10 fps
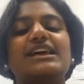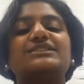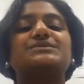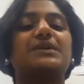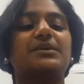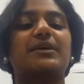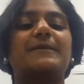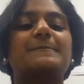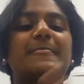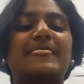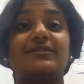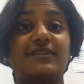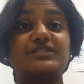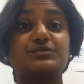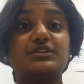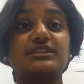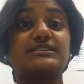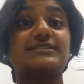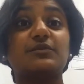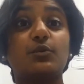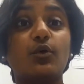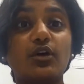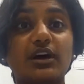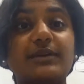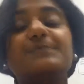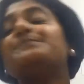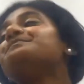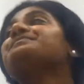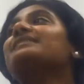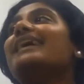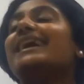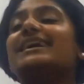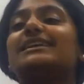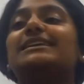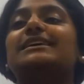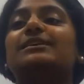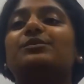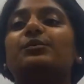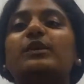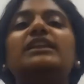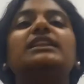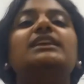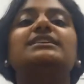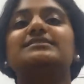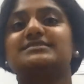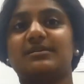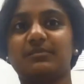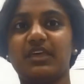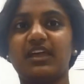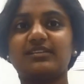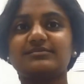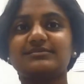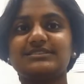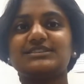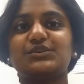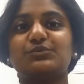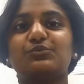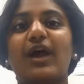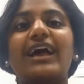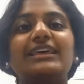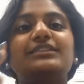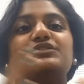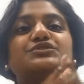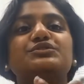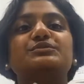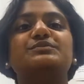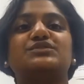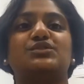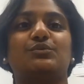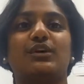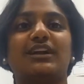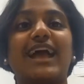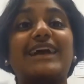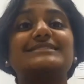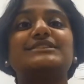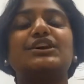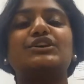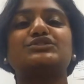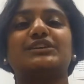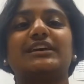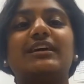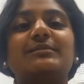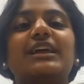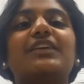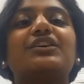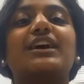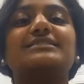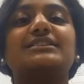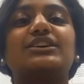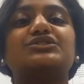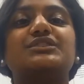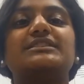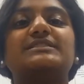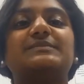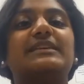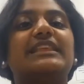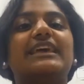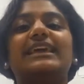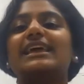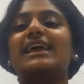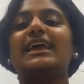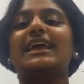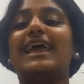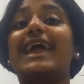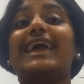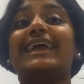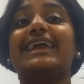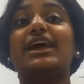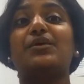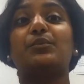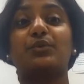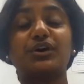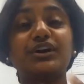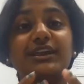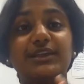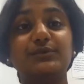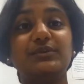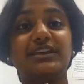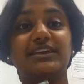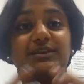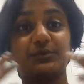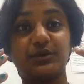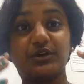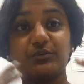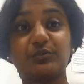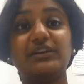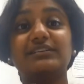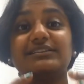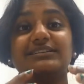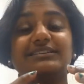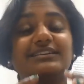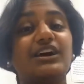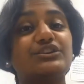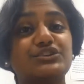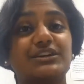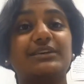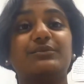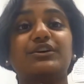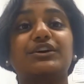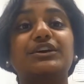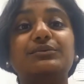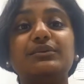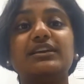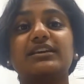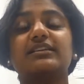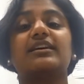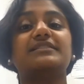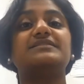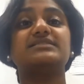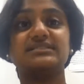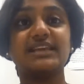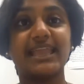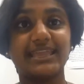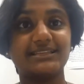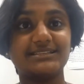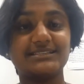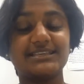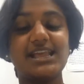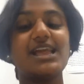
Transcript: So anyway, fast forward to the Civil War, and we needed something to rally the troops toward as a country, to come together as a country to be like, hey, we're a union, we're a real country, we're a union of states.